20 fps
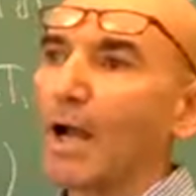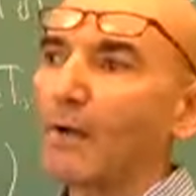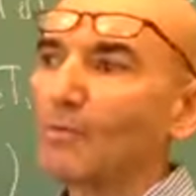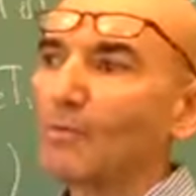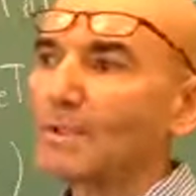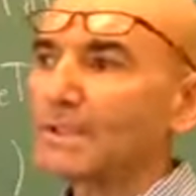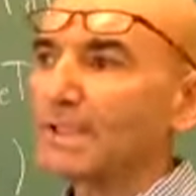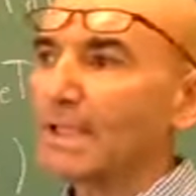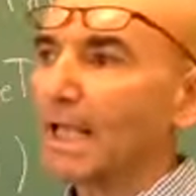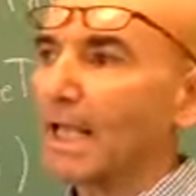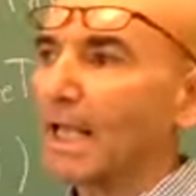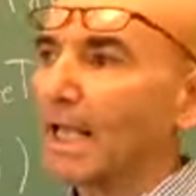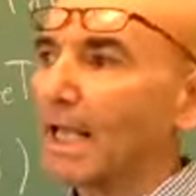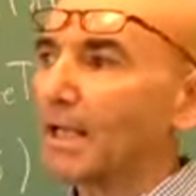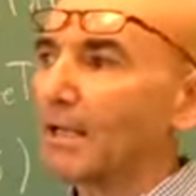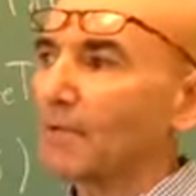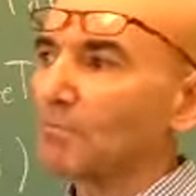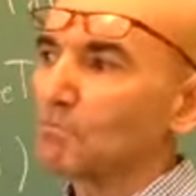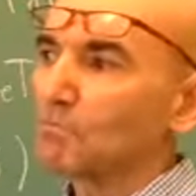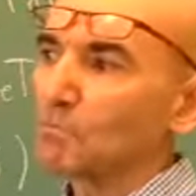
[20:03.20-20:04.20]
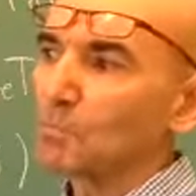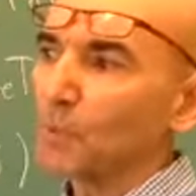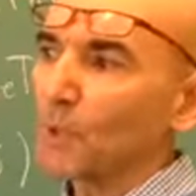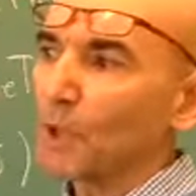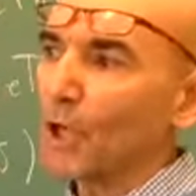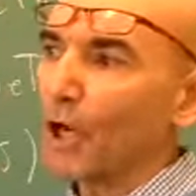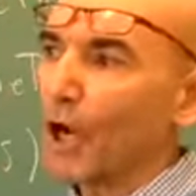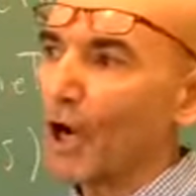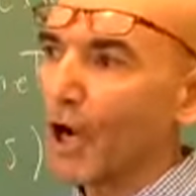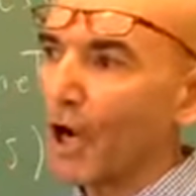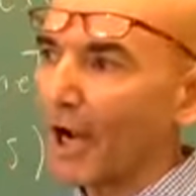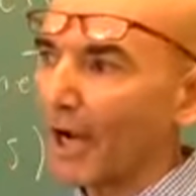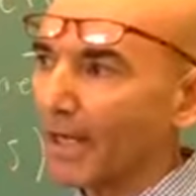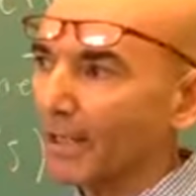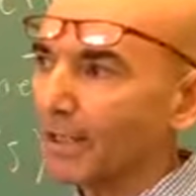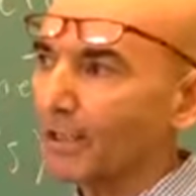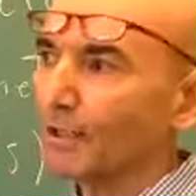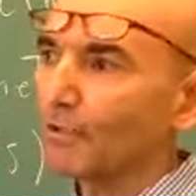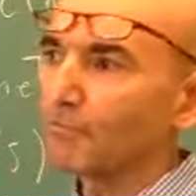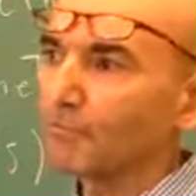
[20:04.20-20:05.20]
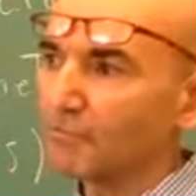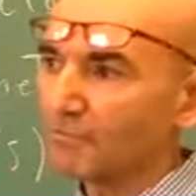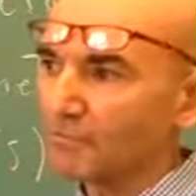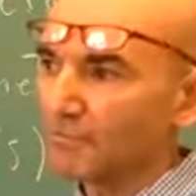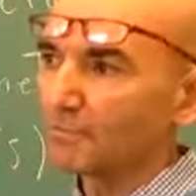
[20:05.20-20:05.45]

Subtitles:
would say, a kind of